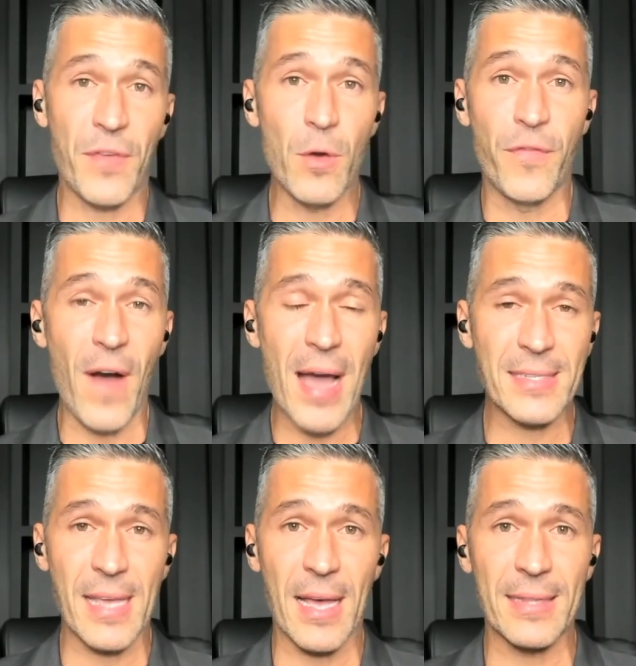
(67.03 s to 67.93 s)
few
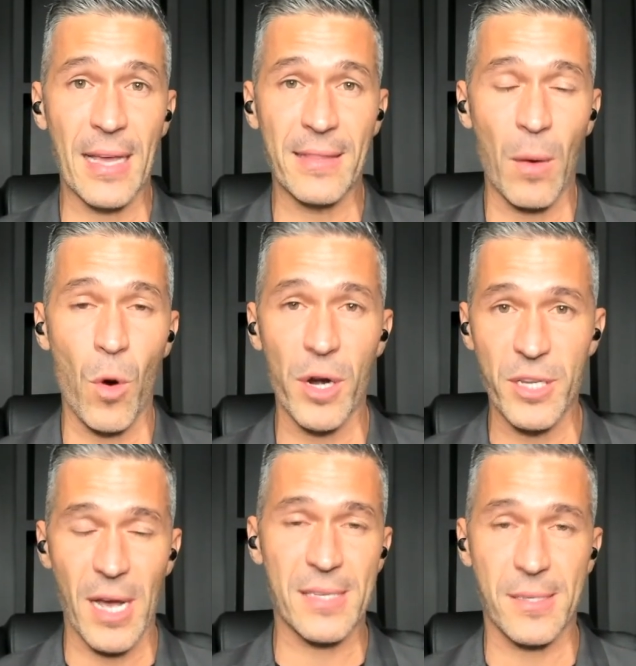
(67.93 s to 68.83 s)
fans there that they were
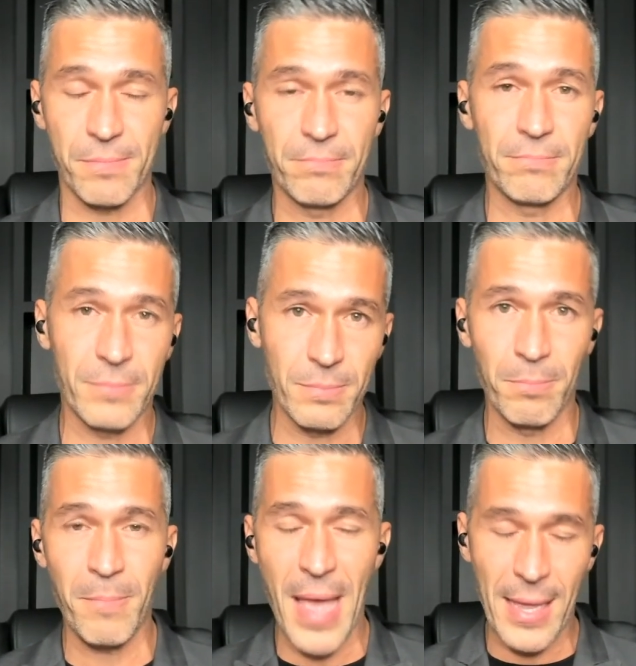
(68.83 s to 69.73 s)
just
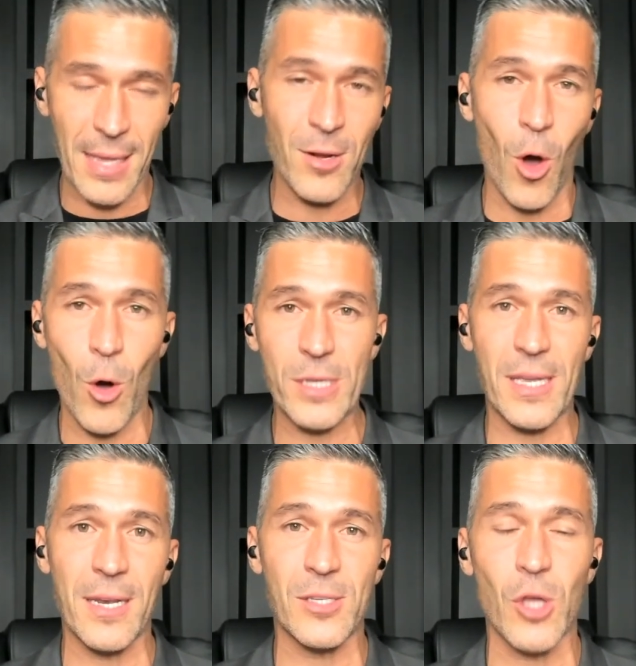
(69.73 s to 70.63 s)
making noise
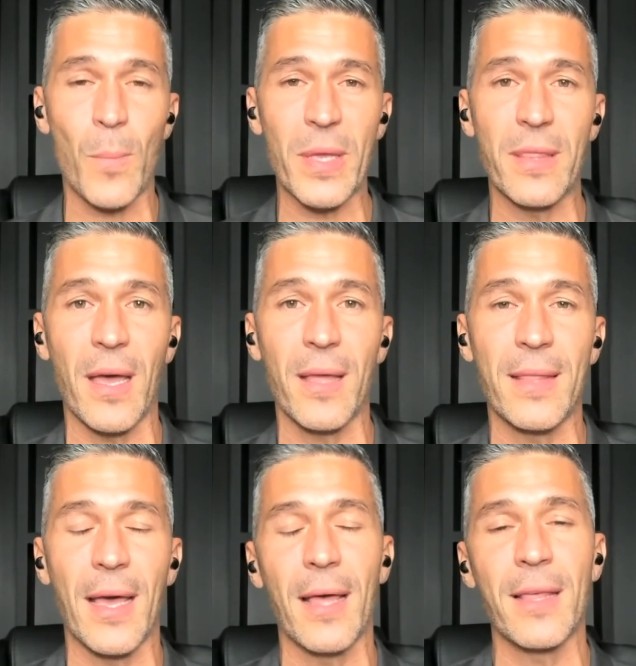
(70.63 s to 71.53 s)
and stopping
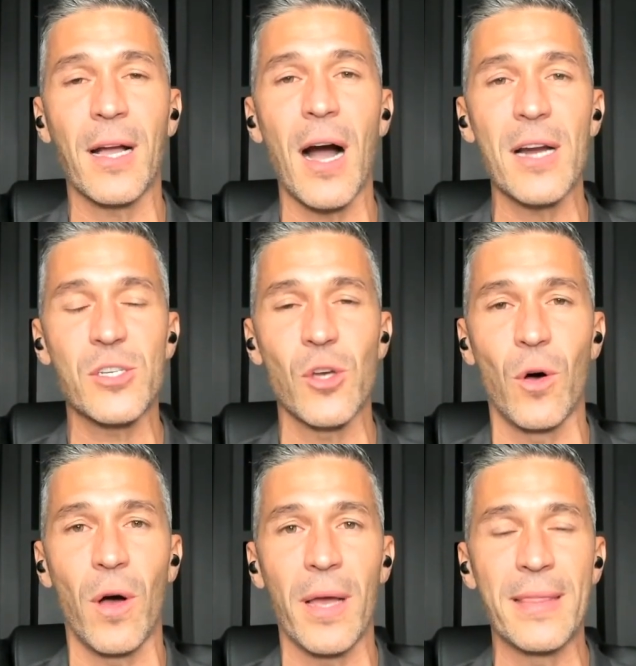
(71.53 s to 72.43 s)
the car.
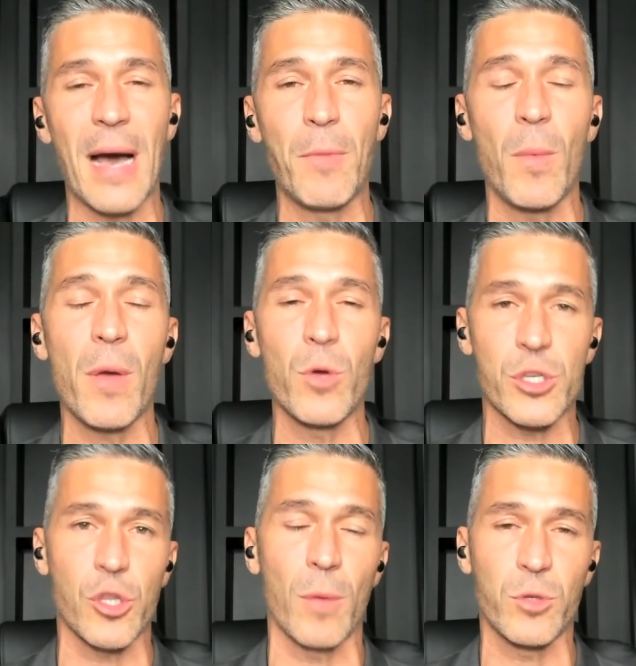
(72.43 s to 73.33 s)
So in that moment, we
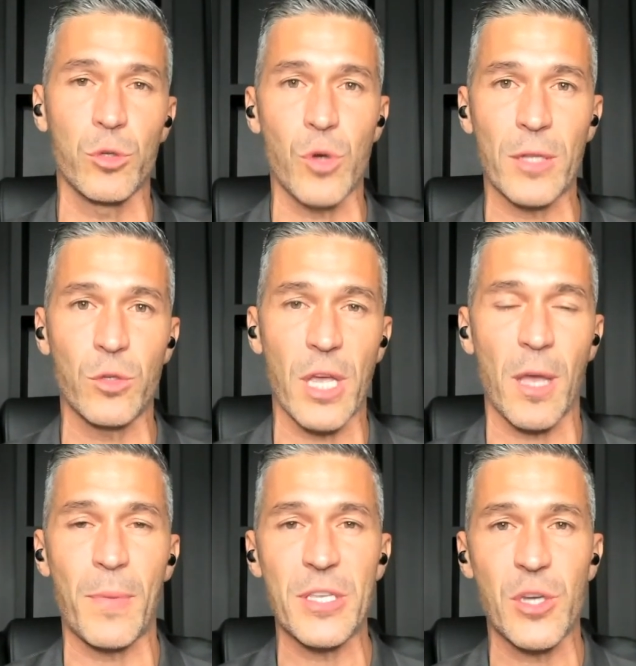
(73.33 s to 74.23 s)
stopped to try to take
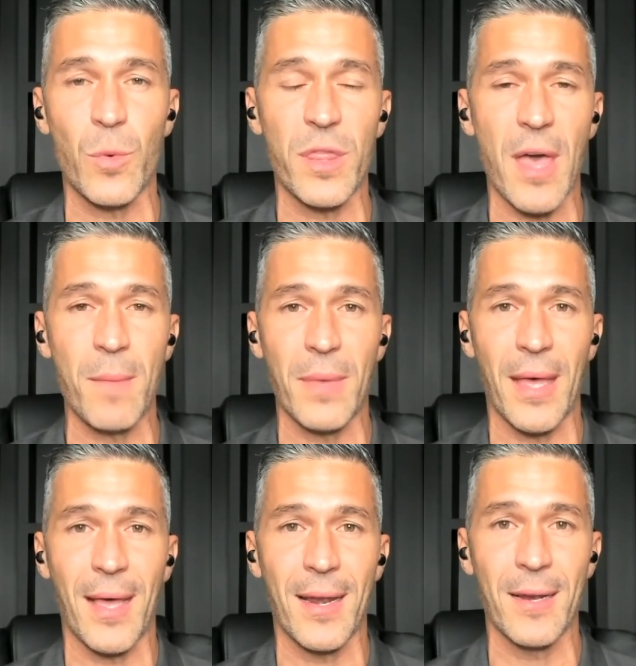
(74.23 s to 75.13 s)
a picture with them.
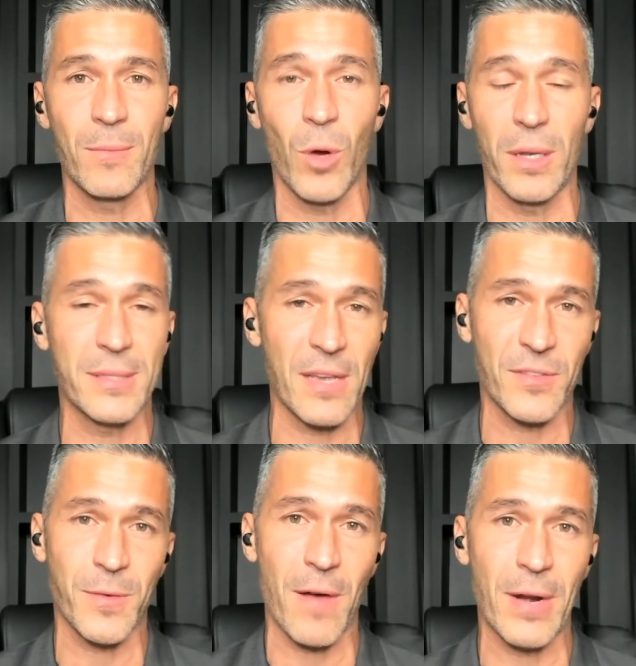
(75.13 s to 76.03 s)
And well,
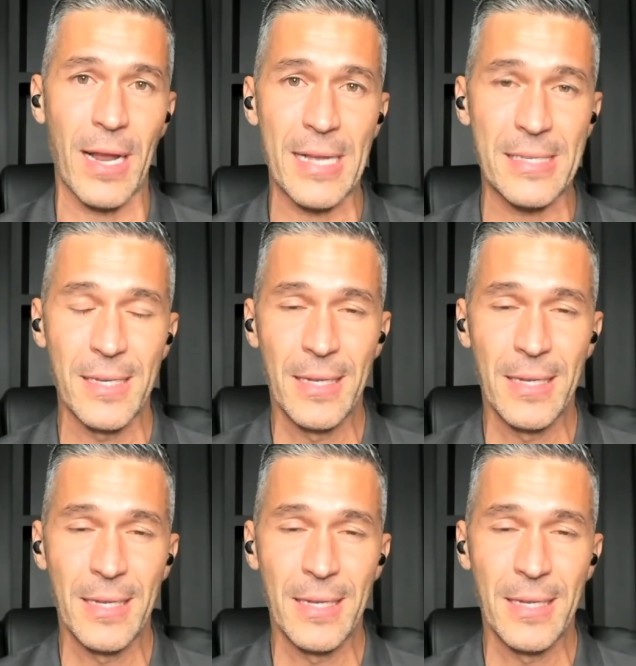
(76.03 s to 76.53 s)
Cesc Fabregas